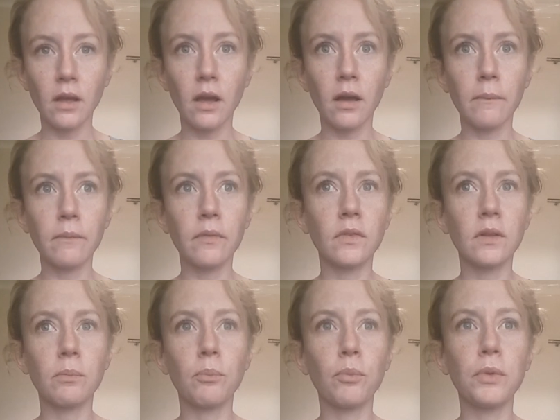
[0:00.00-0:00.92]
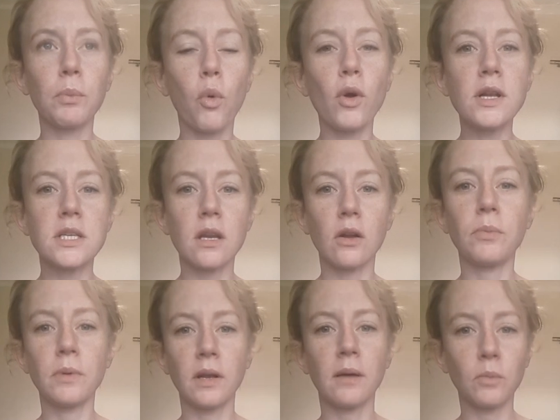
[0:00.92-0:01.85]
the points that
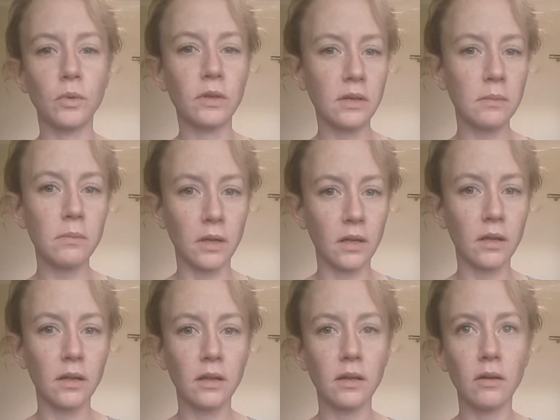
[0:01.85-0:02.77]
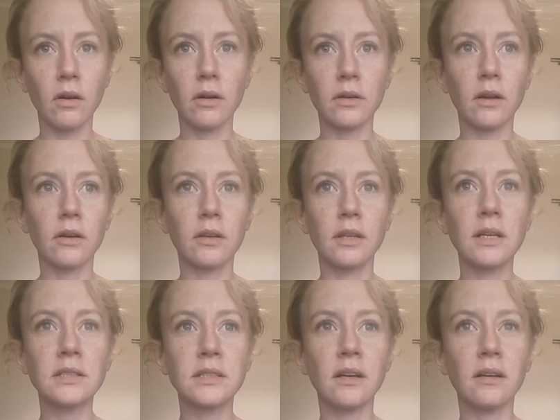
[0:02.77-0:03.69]
open up within me are
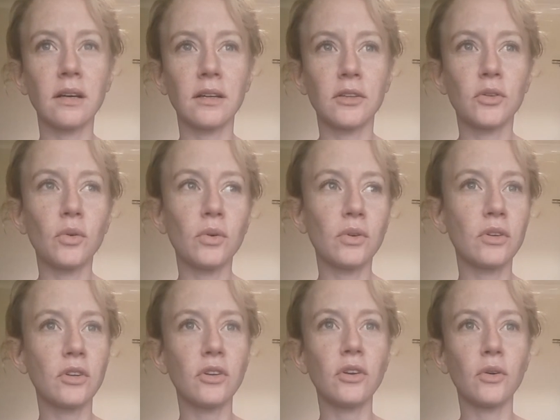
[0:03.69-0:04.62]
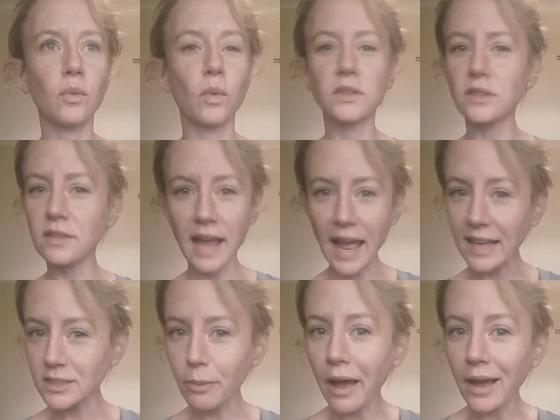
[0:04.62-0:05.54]
things that I thought, wasn't
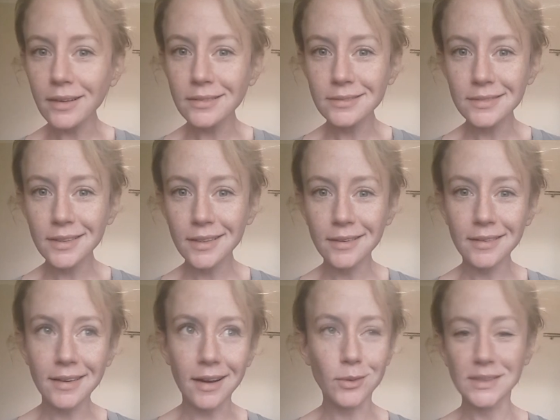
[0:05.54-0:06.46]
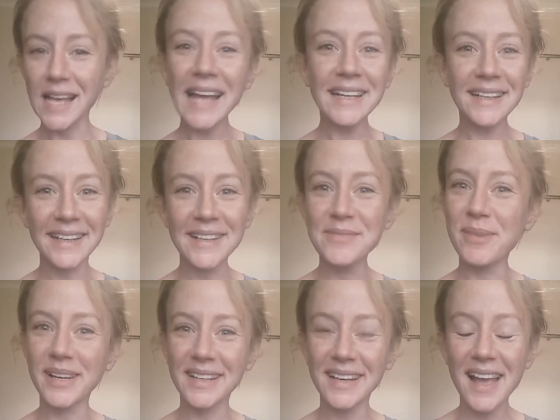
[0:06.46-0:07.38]
as bad, that I was
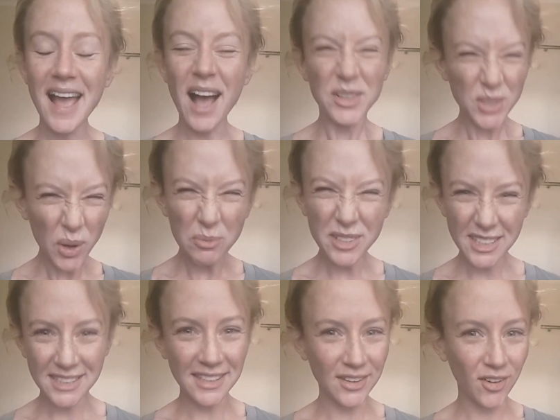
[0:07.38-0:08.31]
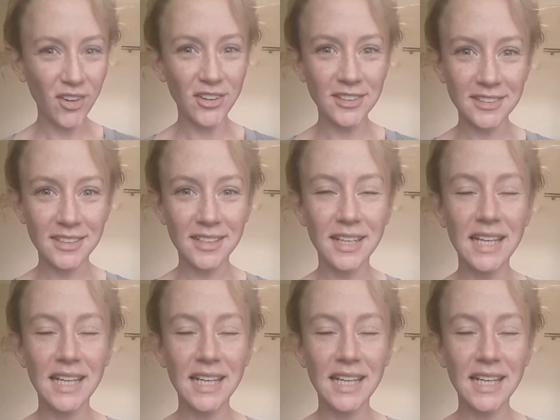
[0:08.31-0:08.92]
handling, but I was obviously not.